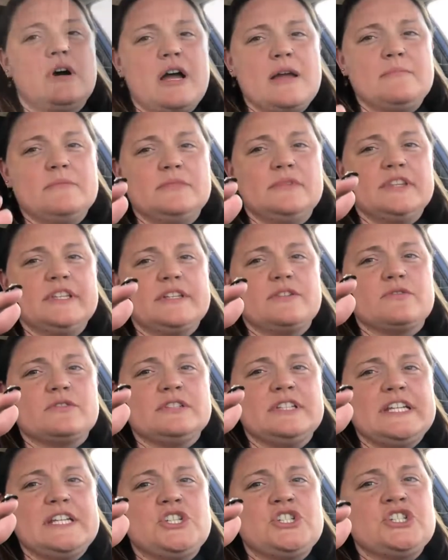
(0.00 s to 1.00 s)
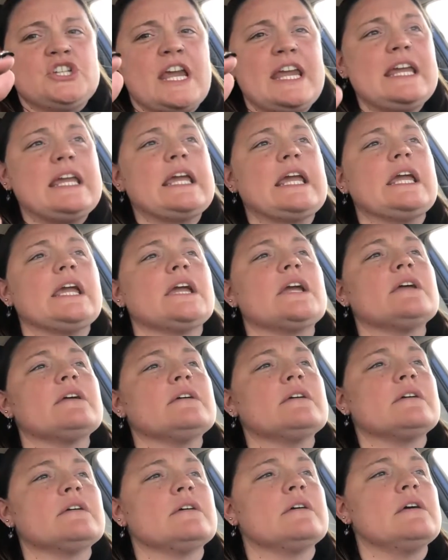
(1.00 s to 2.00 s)
I'm literally shaking.
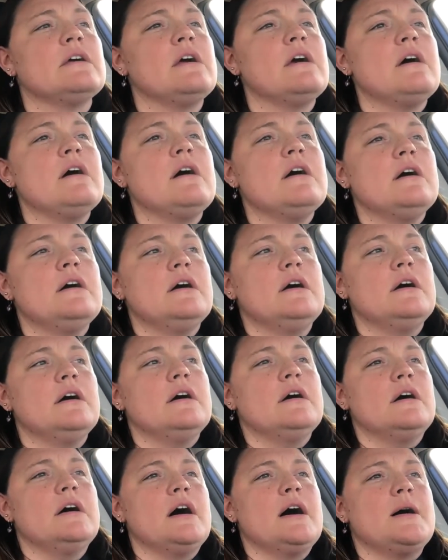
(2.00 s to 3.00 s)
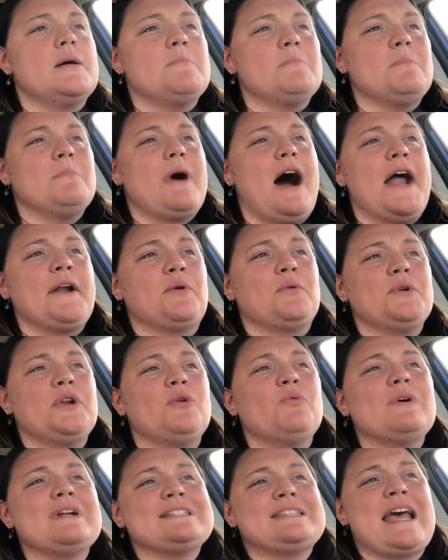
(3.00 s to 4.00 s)
Um, I don't
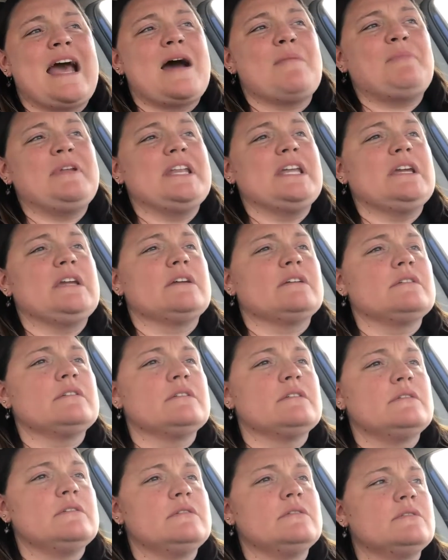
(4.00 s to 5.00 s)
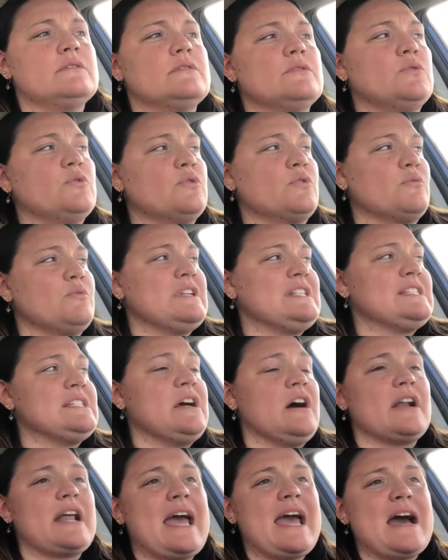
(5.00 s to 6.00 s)
know what's happening or what's
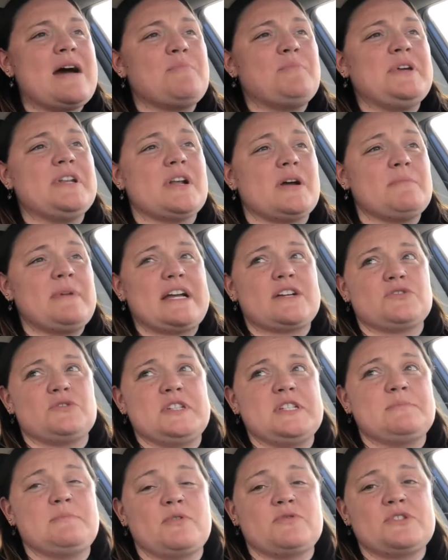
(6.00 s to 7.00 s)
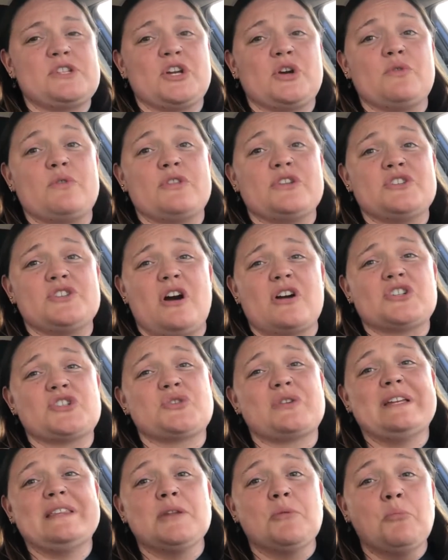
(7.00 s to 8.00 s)
gonna happen. I'm actually supposed to go to the
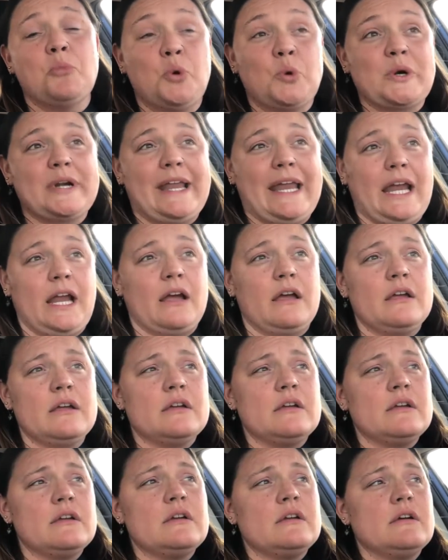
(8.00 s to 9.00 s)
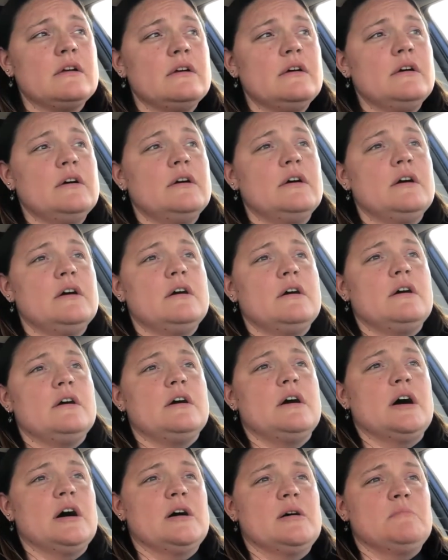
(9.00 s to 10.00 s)
doctor in the morning.
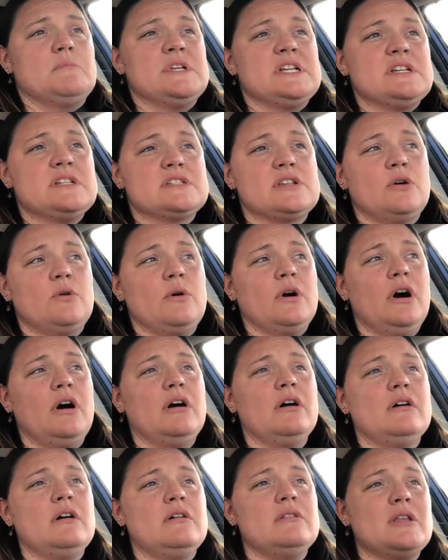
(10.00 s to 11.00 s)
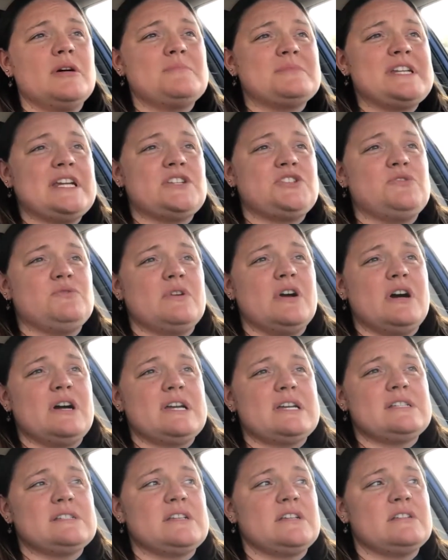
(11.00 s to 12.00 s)
Um, so I'll update you
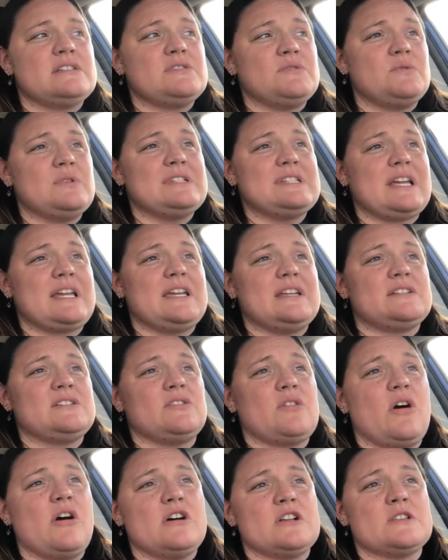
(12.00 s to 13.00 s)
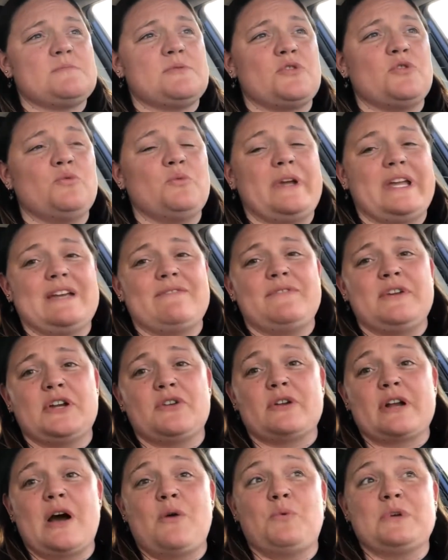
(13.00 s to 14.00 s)
guys as soon as I get to the hospital and we get
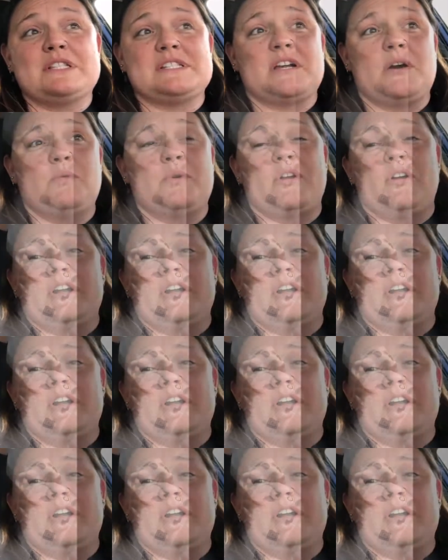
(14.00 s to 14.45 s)
figuring out what's going